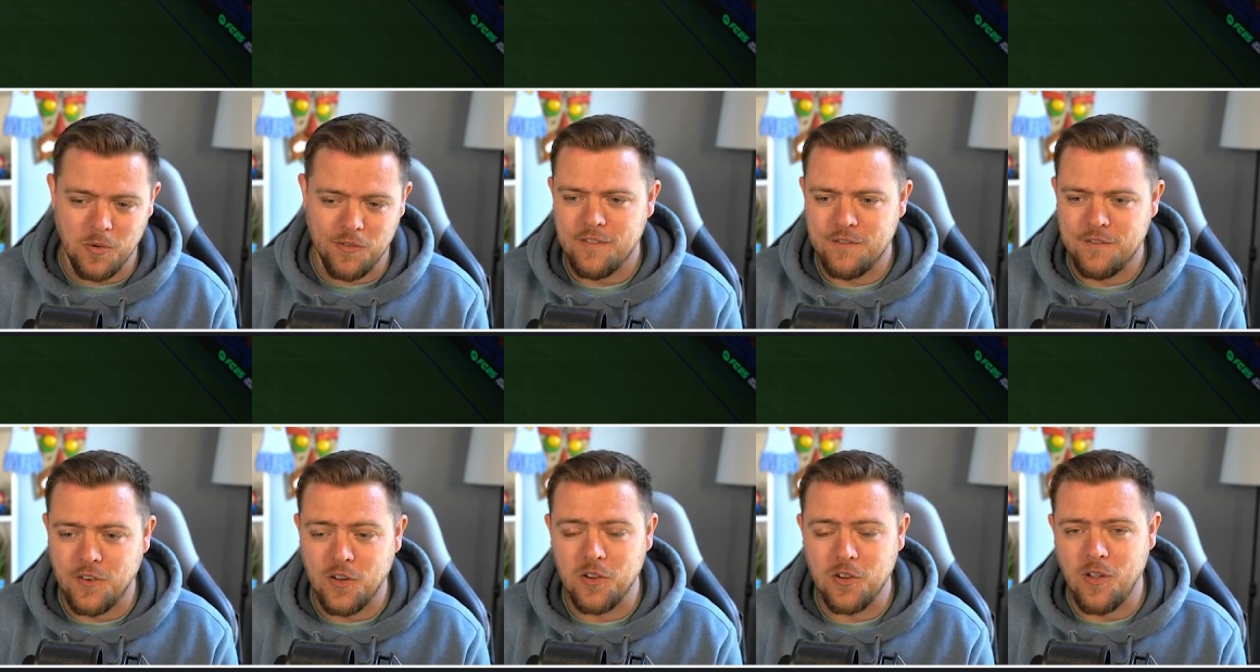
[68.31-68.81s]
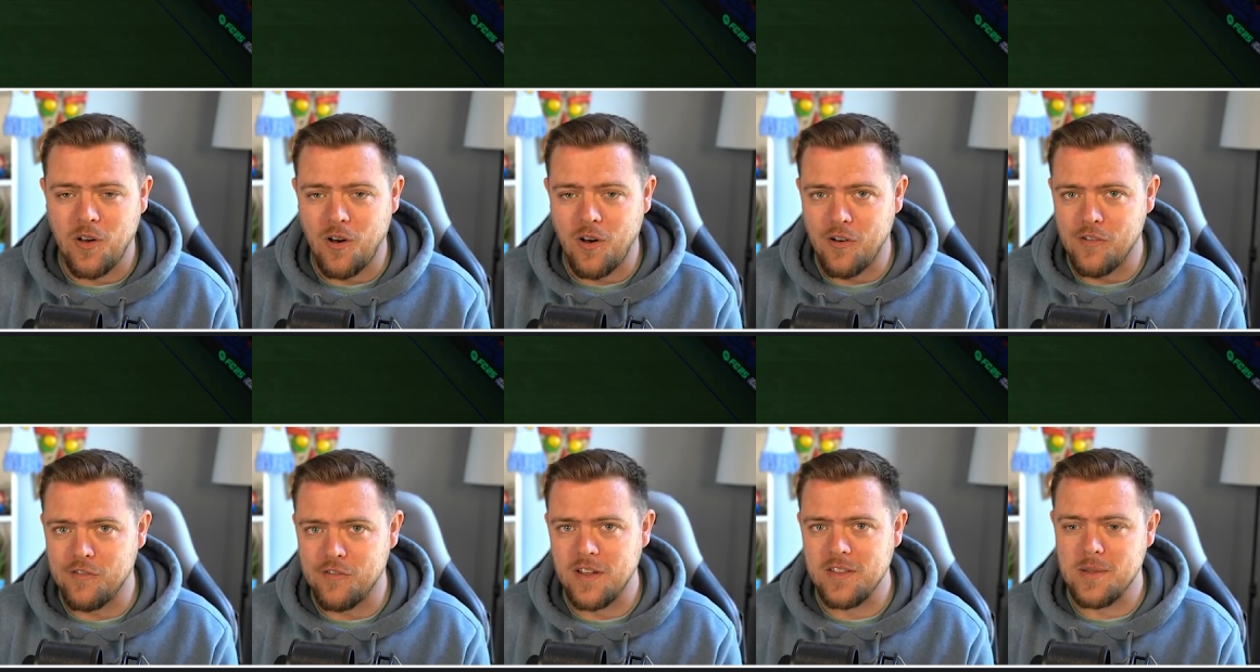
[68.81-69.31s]
full
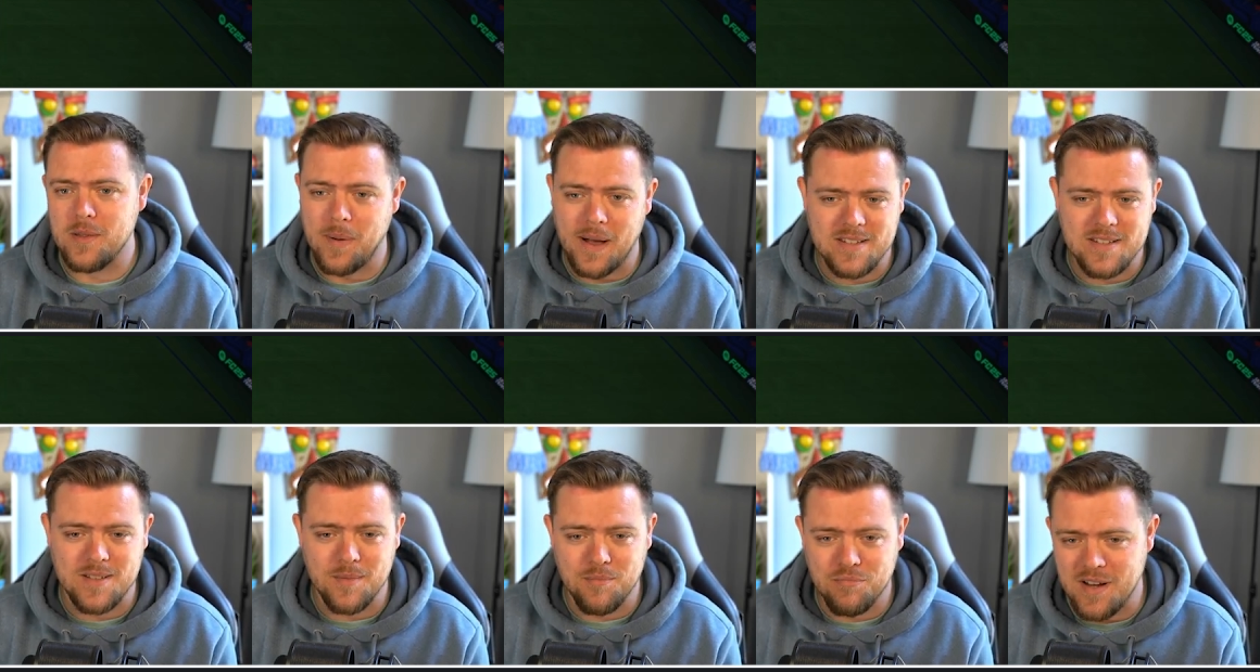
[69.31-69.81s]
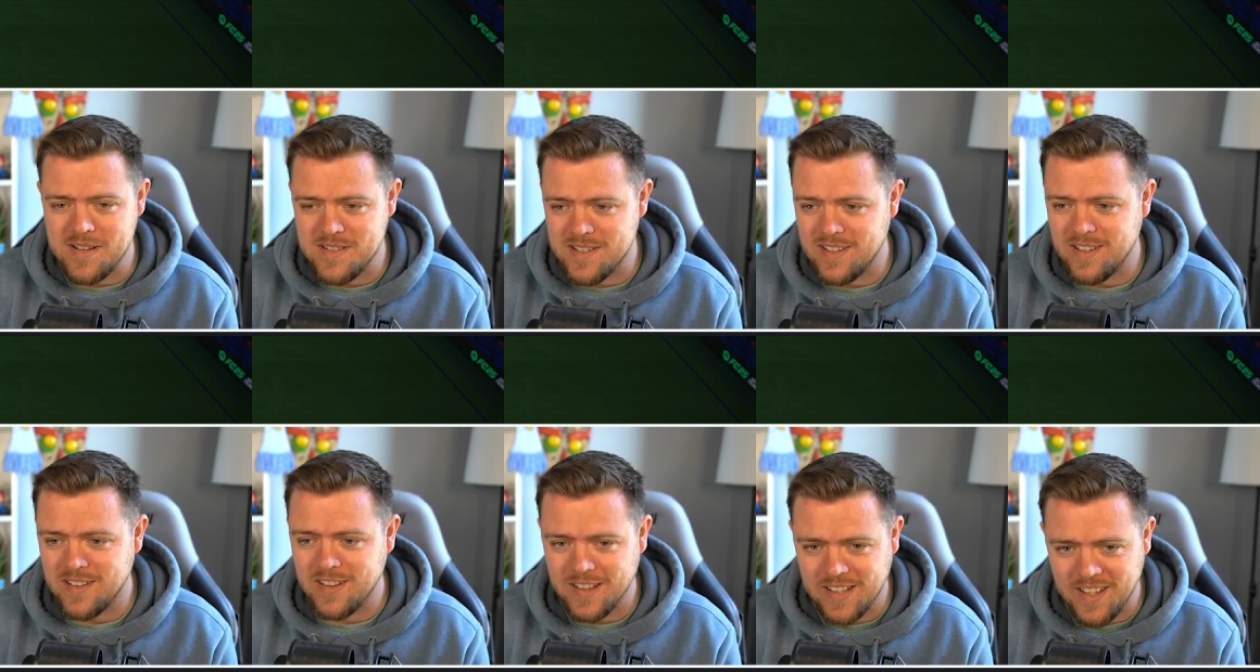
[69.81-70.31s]
of the past and
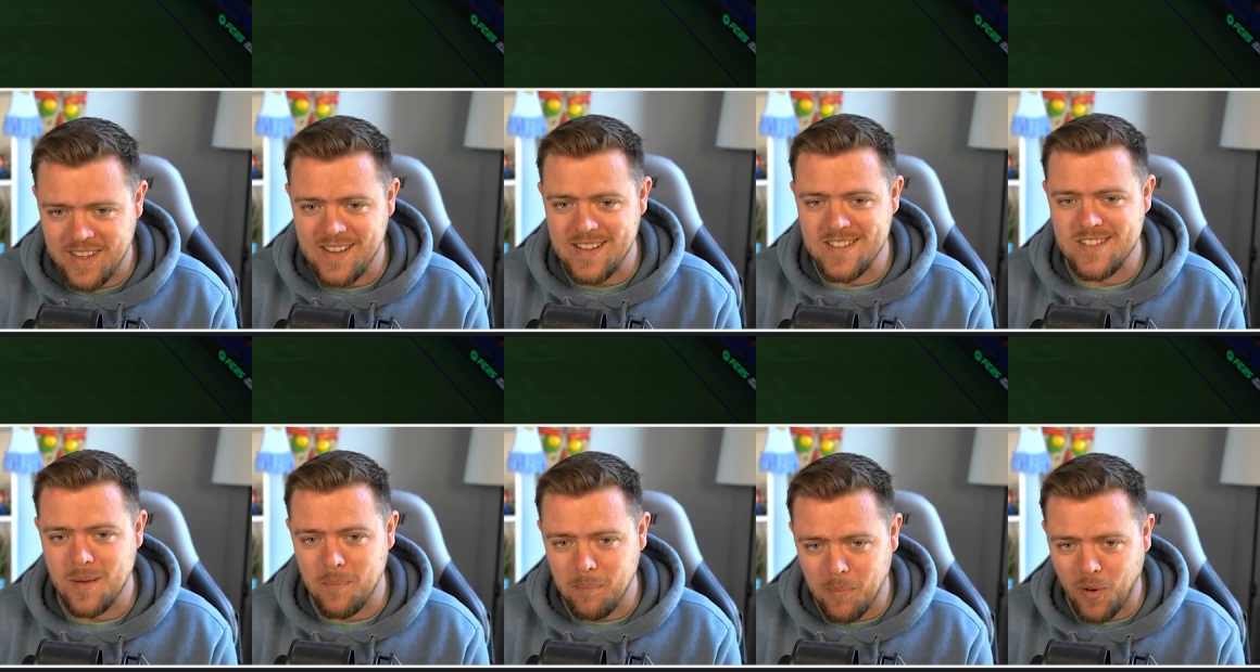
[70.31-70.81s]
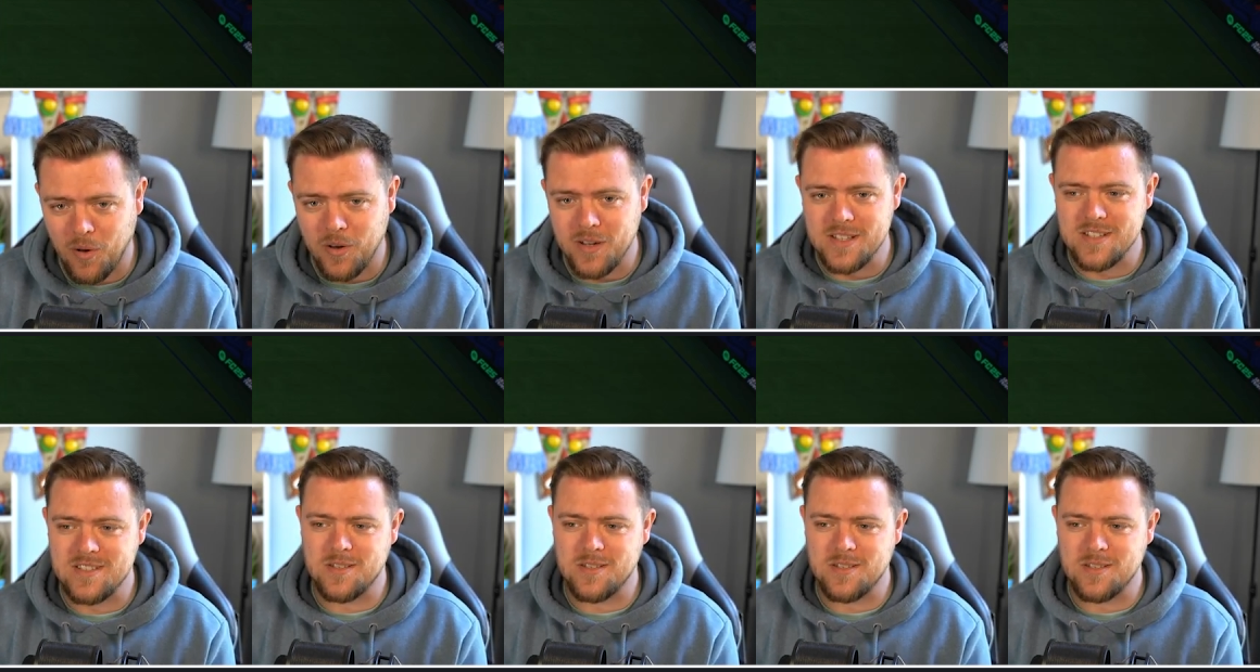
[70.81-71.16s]
present Leeds boys,